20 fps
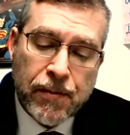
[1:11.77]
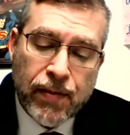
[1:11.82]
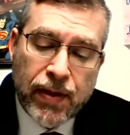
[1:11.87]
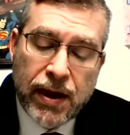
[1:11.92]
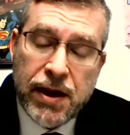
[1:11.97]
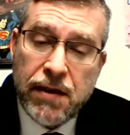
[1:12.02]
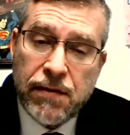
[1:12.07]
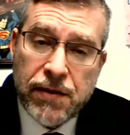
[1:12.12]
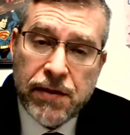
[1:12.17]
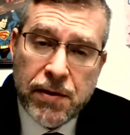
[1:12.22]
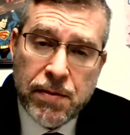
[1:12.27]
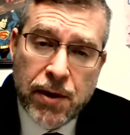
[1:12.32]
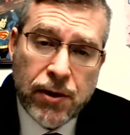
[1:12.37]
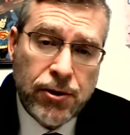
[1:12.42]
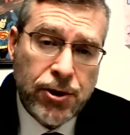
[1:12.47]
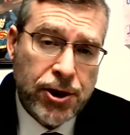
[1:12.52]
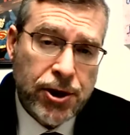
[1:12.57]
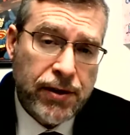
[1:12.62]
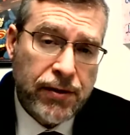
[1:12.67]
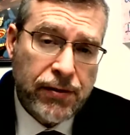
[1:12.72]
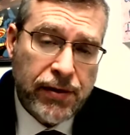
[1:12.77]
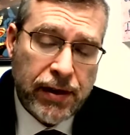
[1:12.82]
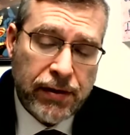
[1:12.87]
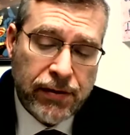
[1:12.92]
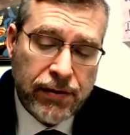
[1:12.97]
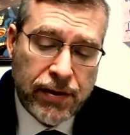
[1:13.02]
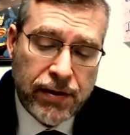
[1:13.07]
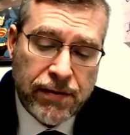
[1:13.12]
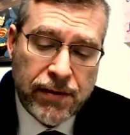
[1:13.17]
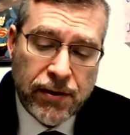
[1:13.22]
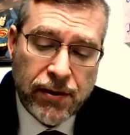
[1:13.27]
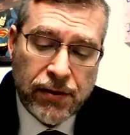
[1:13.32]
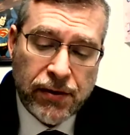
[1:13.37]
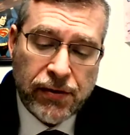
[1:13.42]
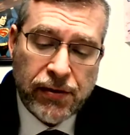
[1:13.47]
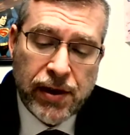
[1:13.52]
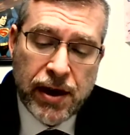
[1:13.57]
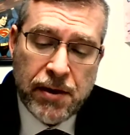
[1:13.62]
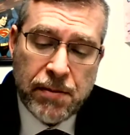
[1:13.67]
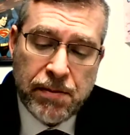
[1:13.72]
Even Moshe, says the verse,
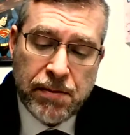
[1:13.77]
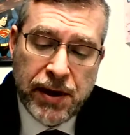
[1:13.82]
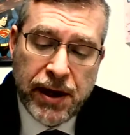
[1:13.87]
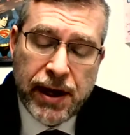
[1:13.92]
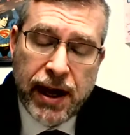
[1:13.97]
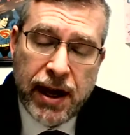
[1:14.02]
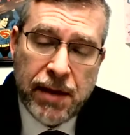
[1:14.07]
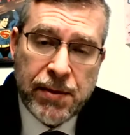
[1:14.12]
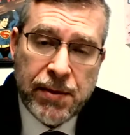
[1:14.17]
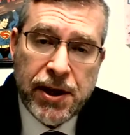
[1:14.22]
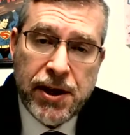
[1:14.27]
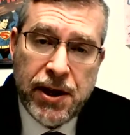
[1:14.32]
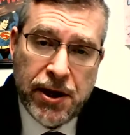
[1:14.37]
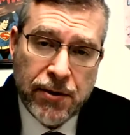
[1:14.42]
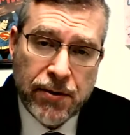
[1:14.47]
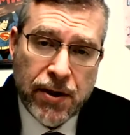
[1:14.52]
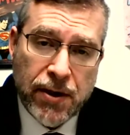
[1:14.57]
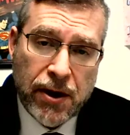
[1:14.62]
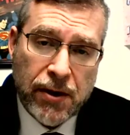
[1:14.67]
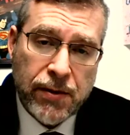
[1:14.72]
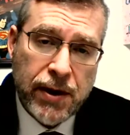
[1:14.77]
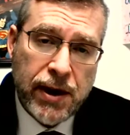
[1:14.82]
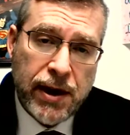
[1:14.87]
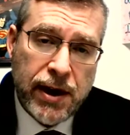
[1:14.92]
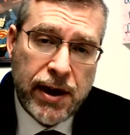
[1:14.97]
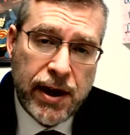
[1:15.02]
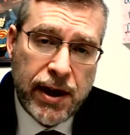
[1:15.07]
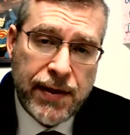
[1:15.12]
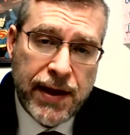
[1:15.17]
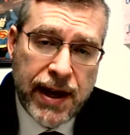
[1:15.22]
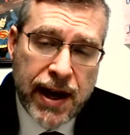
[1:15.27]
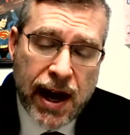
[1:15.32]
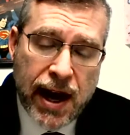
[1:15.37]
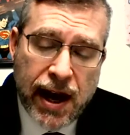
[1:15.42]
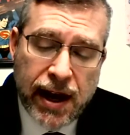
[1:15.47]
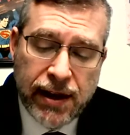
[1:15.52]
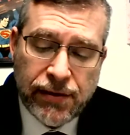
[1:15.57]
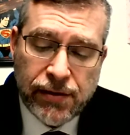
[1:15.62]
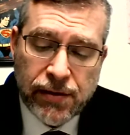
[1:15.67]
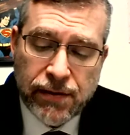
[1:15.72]
became a hero in the
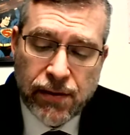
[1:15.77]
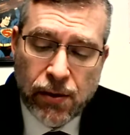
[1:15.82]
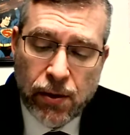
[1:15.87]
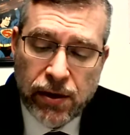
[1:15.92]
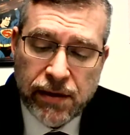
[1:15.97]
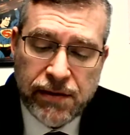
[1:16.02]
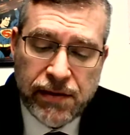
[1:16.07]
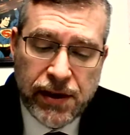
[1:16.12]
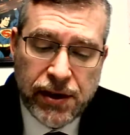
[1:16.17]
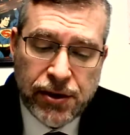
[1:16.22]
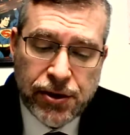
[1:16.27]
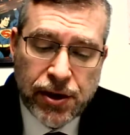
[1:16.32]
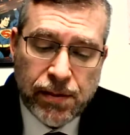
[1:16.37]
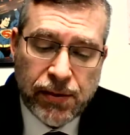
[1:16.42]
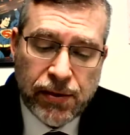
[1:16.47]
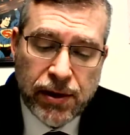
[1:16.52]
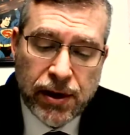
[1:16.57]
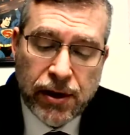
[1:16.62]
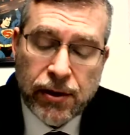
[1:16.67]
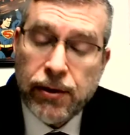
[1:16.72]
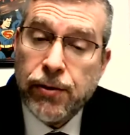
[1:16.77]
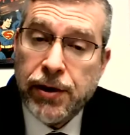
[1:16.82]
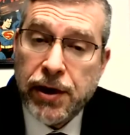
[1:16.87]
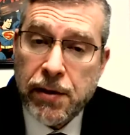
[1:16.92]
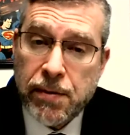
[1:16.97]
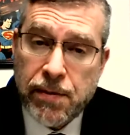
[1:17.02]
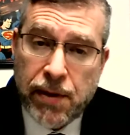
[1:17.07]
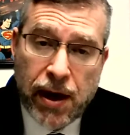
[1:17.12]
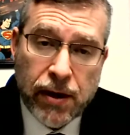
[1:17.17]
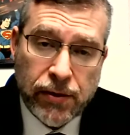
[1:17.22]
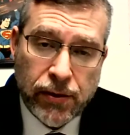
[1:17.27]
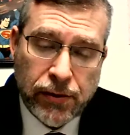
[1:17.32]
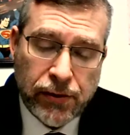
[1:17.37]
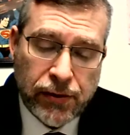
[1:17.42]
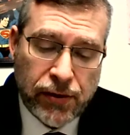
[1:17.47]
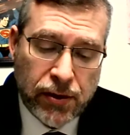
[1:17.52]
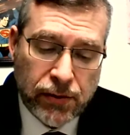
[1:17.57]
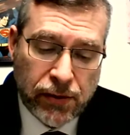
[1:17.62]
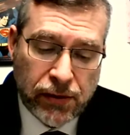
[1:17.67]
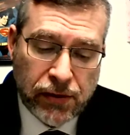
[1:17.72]
eyes of all of Egypt, including Paro's
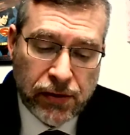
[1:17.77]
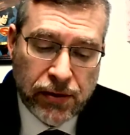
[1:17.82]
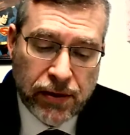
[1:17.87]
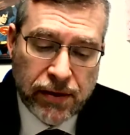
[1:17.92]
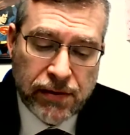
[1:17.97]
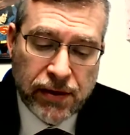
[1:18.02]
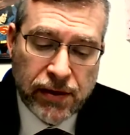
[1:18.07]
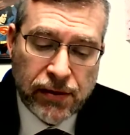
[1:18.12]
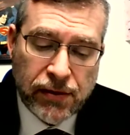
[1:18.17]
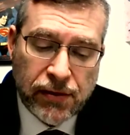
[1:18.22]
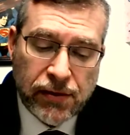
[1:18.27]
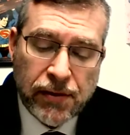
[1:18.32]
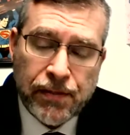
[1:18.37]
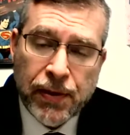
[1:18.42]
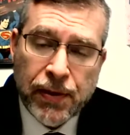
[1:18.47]
own servants.